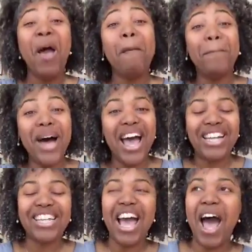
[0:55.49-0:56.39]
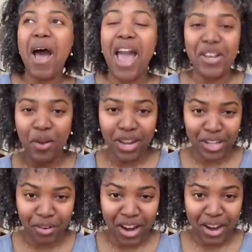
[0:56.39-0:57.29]
But, and don't let
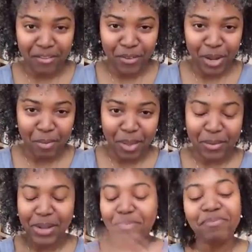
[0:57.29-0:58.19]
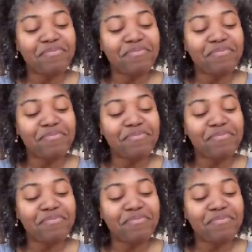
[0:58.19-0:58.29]
the gray hair fool you, by the way.